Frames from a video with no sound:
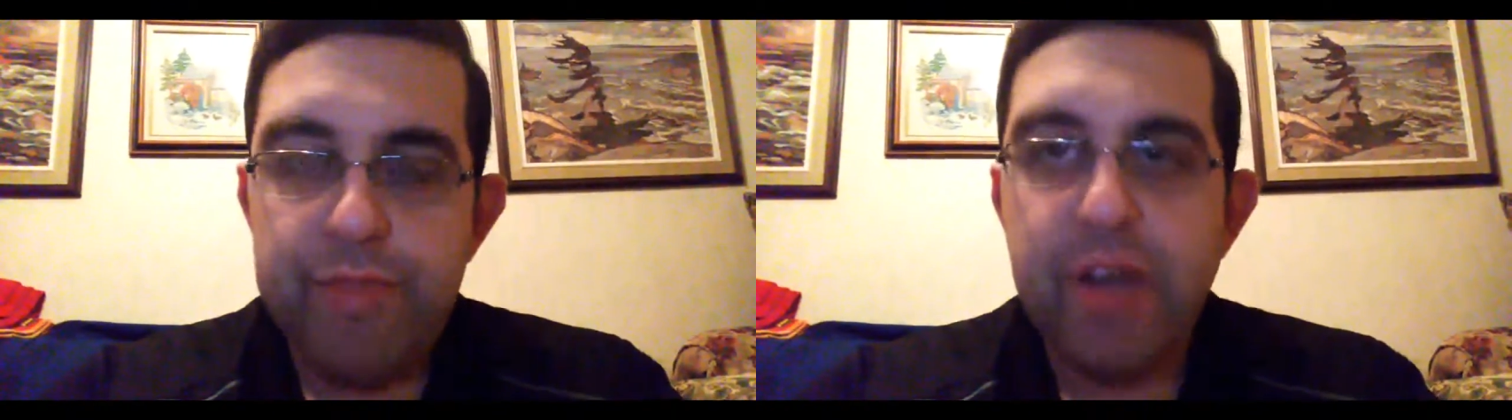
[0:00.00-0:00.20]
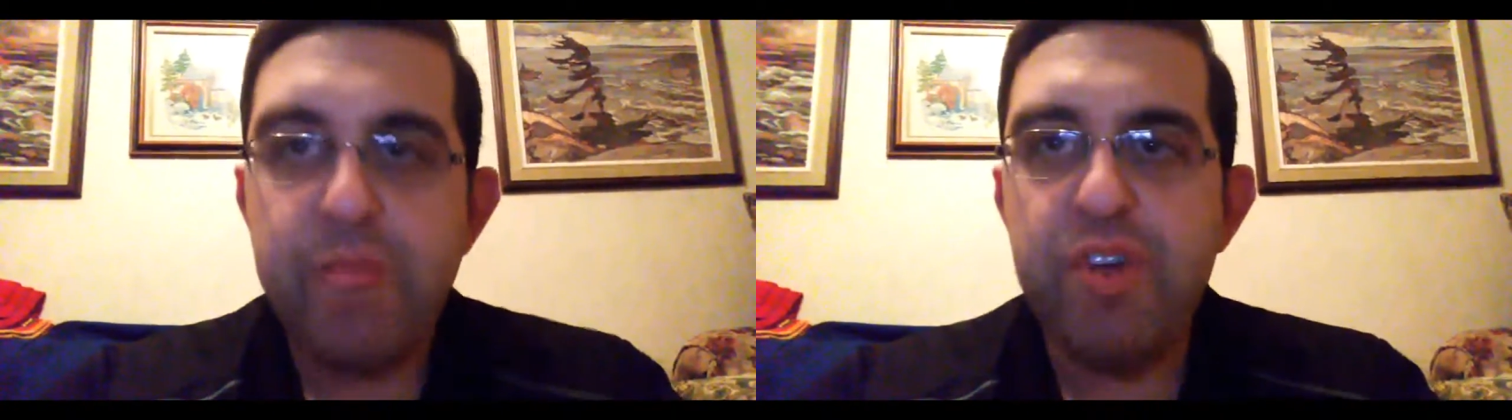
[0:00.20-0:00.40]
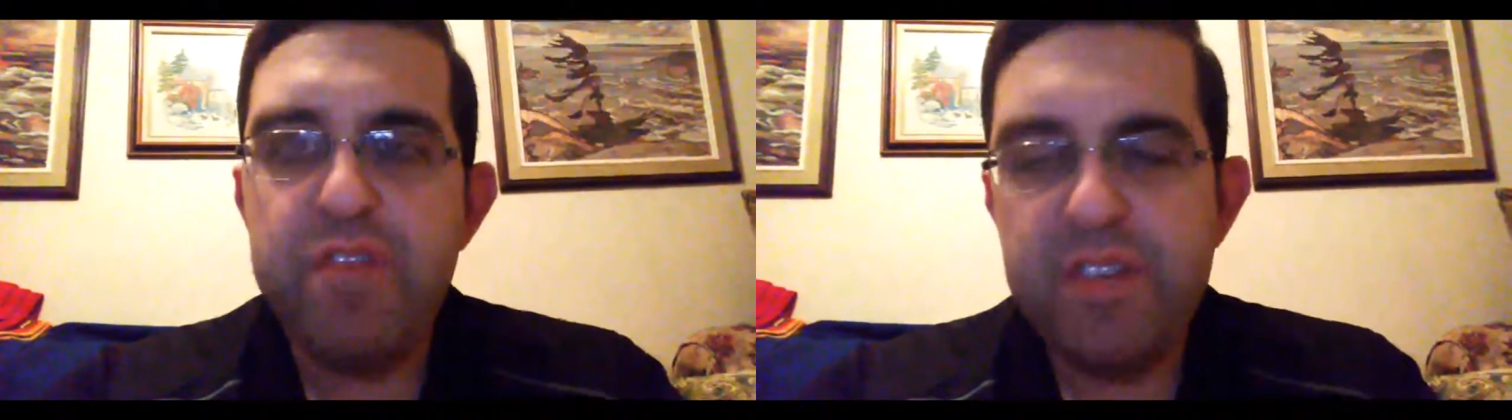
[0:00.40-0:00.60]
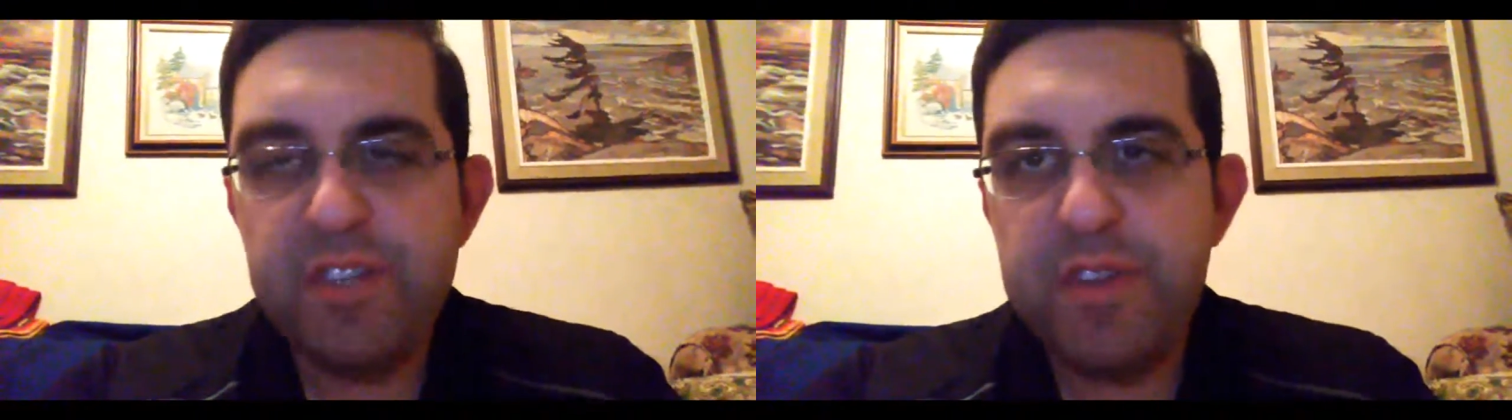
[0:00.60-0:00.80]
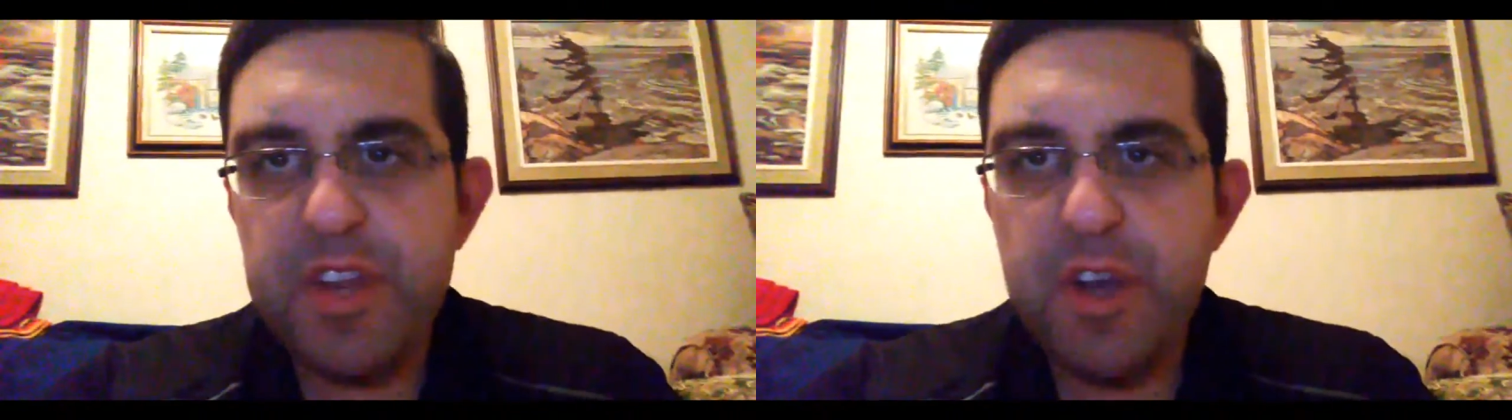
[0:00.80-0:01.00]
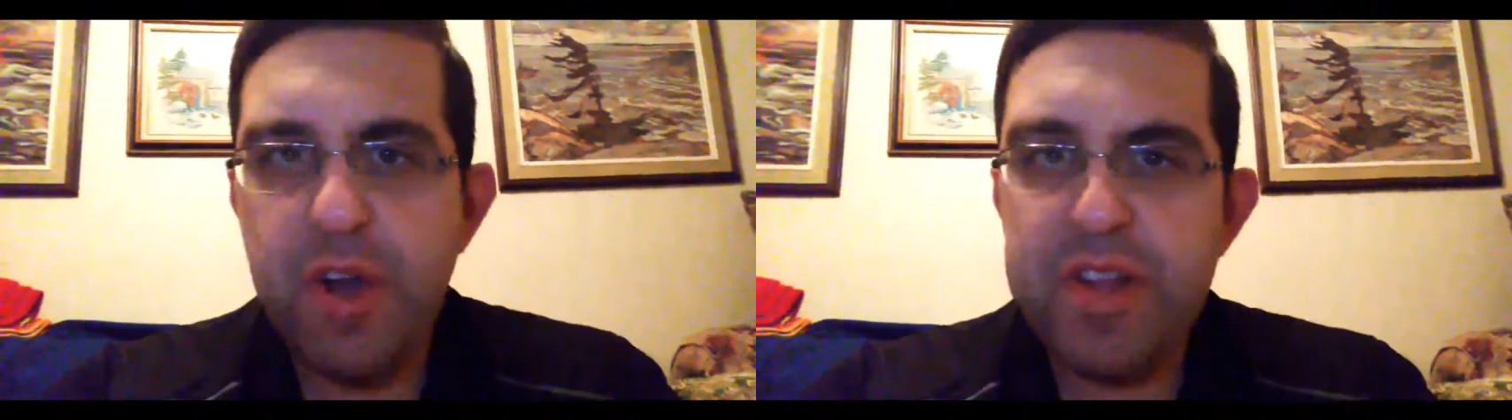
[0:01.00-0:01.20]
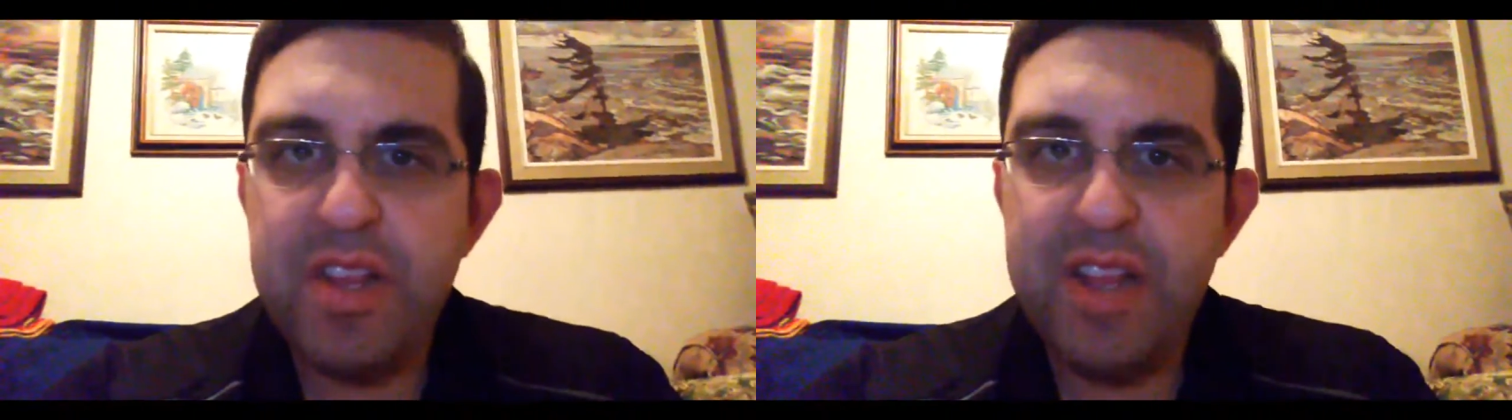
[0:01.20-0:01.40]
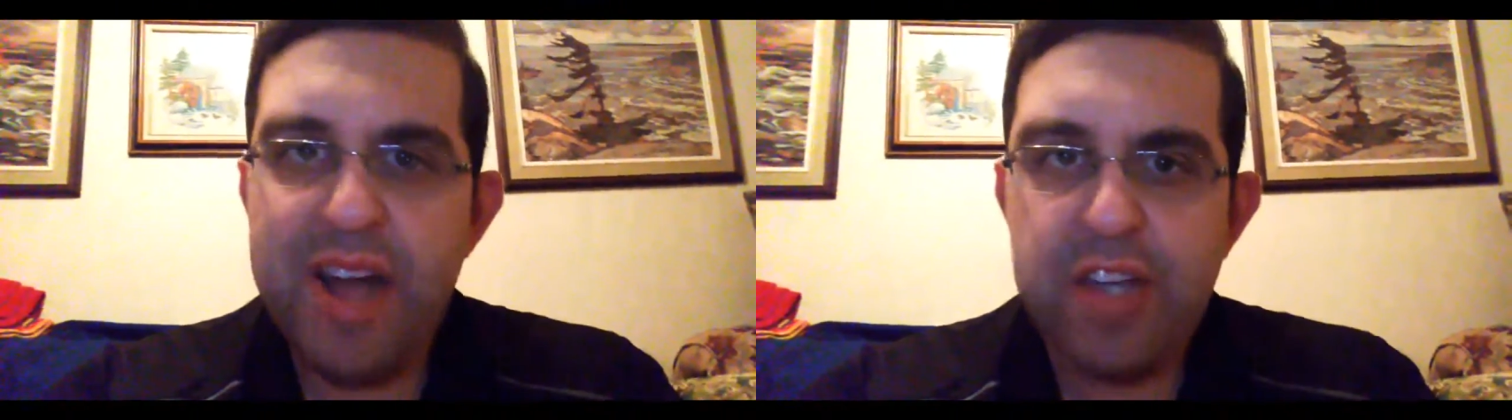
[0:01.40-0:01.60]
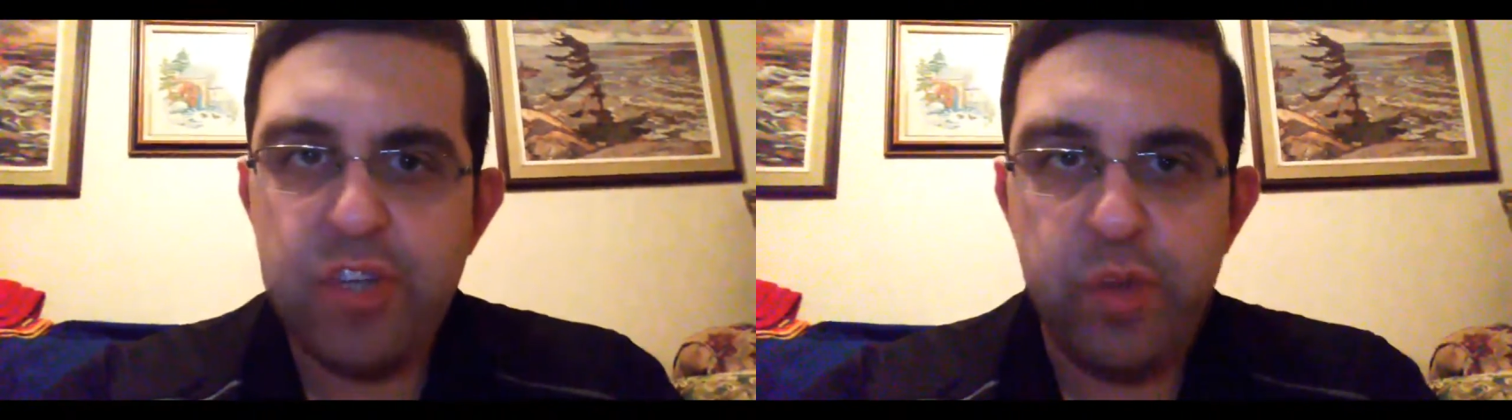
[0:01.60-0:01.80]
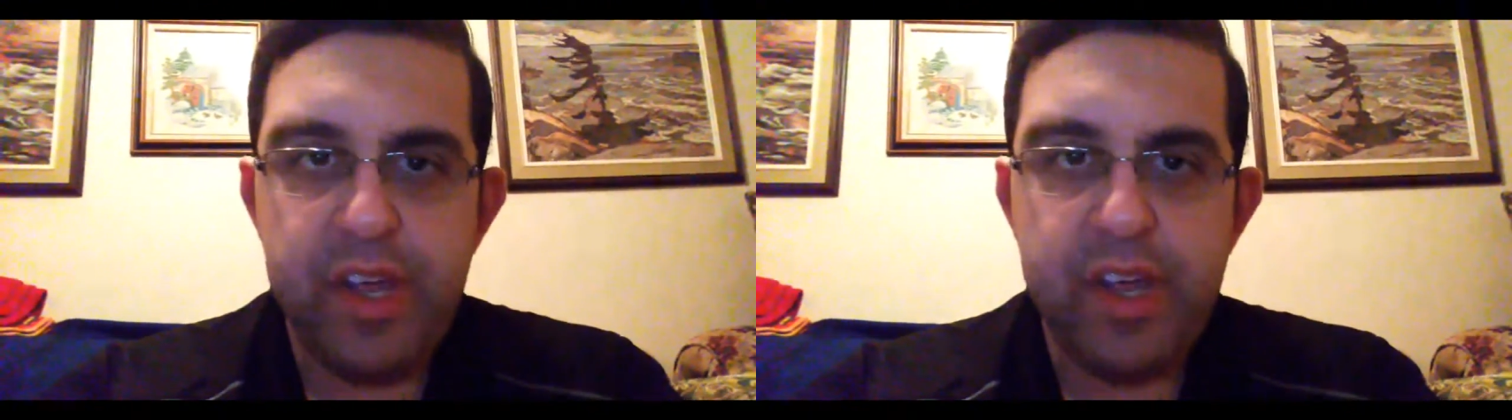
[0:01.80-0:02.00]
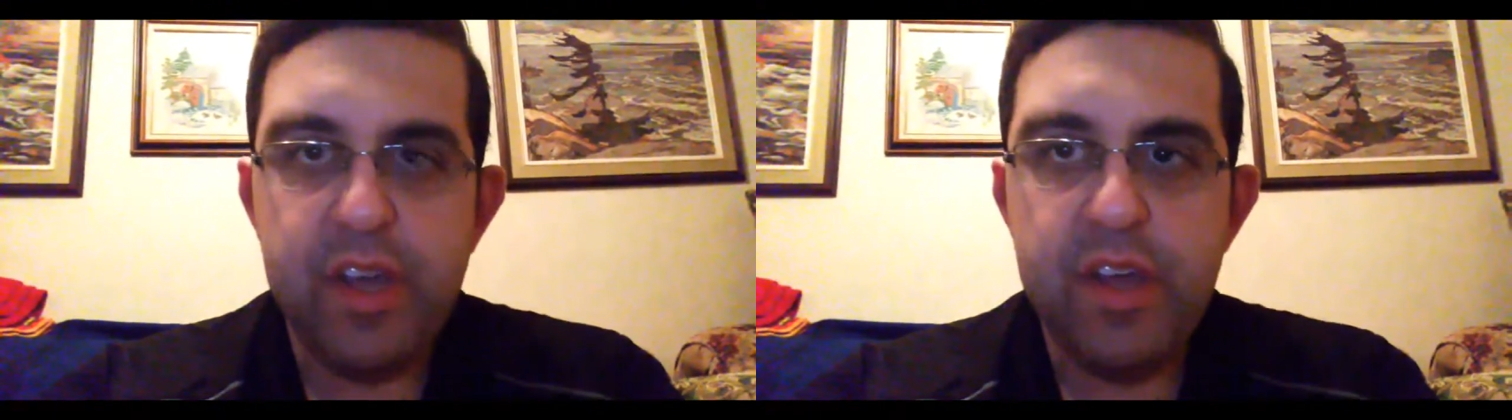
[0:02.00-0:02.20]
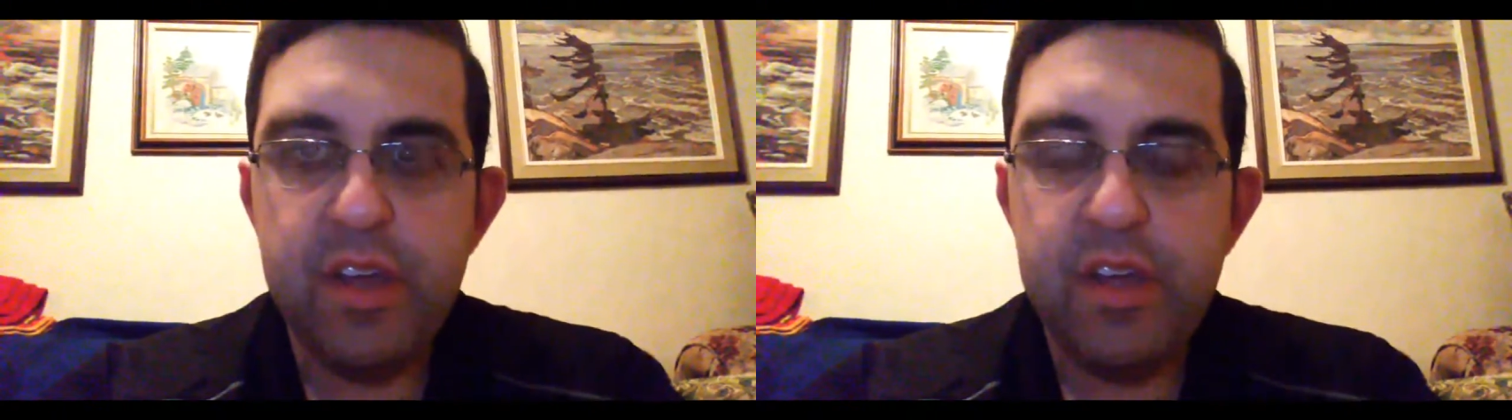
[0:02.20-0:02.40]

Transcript: Now, in the previous video I did last week,